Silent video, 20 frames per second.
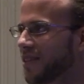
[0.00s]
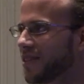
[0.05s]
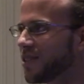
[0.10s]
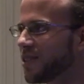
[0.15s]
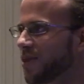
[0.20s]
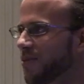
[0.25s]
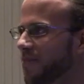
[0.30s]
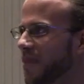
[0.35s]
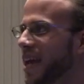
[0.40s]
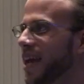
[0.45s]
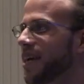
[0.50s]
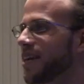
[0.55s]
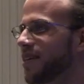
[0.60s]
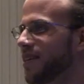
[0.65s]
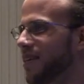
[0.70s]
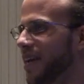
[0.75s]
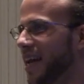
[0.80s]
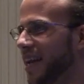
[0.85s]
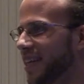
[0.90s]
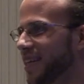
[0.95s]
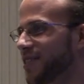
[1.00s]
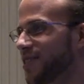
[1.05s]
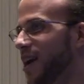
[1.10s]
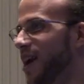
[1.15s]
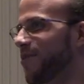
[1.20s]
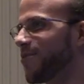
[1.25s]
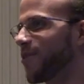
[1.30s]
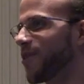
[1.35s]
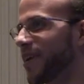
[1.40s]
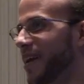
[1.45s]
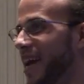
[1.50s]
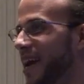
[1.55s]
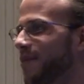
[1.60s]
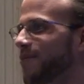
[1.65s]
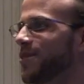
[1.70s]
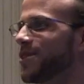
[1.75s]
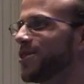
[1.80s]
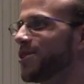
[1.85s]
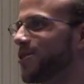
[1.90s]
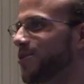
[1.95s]
to make any software yet,
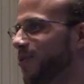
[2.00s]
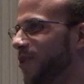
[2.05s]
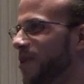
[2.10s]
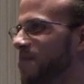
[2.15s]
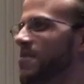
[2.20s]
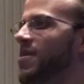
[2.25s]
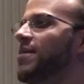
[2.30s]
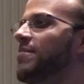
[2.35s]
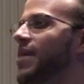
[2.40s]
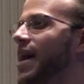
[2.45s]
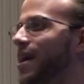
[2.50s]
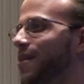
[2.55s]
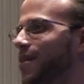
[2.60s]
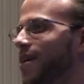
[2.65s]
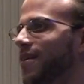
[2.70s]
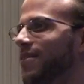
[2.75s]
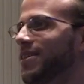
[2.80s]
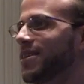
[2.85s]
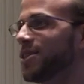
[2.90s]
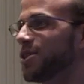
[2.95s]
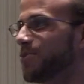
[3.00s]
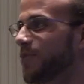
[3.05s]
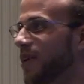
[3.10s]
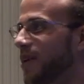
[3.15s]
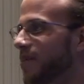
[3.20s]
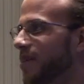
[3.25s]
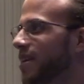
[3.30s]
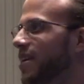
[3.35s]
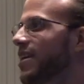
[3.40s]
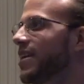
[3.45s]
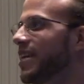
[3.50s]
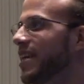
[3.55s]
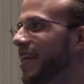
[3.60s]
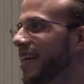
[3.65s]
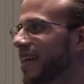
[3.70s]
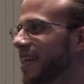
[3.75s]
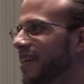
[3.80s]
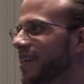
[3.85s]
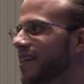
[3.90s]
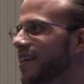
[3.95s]
which is where my background is. But I'm going to
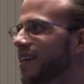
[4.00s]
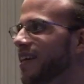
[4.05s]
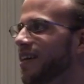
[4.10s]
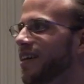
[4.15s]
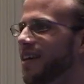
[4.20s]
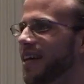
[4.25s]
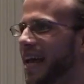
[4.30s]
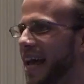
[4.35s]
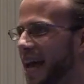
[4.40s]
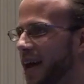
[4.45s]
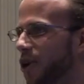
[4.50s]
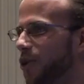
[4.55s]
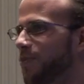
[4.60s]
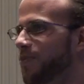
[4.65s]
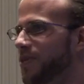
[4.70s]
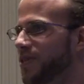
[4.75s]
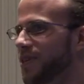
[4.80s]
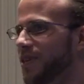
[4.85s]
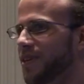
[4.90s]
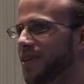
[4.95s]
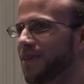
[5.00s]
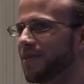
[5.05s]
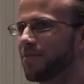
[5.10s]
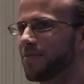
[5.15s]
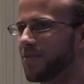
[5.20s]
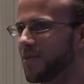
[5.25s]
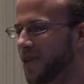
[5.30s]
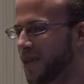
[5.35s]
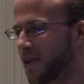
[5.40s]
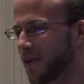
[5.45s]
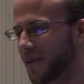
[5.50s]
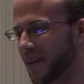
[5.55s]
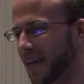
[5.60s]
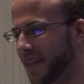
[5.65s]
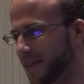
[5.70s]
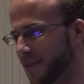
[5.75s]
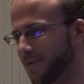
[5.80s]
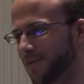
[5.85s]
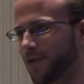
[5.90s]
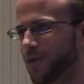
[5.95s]
need help to you know
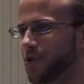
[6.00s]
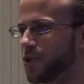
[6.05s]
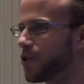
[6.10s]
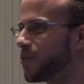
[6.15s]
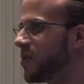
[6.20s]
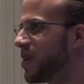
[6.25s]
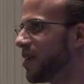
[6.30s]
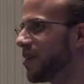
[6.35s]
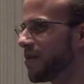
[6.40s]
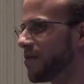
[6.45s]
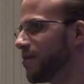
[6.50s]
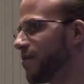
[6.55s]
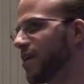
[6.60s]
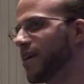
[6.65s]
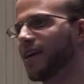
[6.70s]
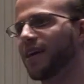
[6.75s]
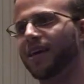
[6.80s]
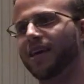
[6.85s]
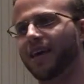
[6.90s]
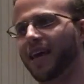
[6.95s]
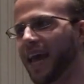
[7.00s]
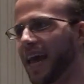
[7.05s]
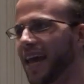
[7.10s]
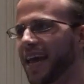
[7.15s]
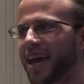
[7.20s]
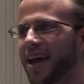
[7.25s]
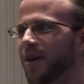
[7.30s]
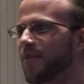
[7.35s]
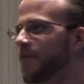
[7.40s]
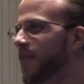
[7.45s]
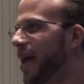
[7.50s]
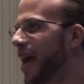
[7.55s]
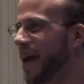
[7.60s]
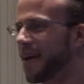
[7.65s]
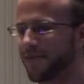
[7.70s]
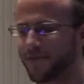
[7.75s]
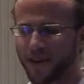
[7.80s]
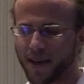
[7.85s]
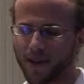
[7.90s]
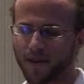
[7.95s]
get the full suite of AM,
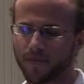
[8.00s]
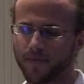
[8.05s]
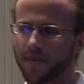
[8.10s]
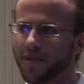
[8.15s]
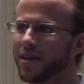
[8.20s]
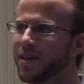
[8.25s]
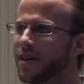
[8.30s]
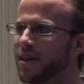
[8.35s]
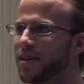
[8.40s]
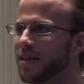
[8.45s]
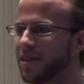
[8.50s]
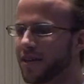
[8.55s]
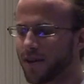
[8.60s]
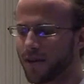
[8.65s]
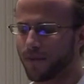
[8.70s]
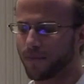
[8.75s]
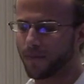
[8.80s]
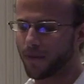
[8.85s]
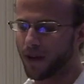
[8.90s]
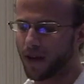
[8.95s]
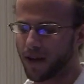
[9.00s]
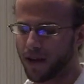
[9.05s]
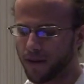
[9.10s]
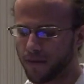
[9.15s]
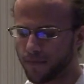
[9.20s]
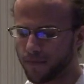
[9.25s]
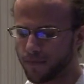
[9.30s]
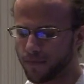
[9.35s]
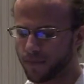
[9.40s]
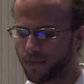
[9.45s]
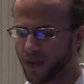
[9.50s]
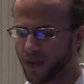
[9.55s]
FM, you know, um,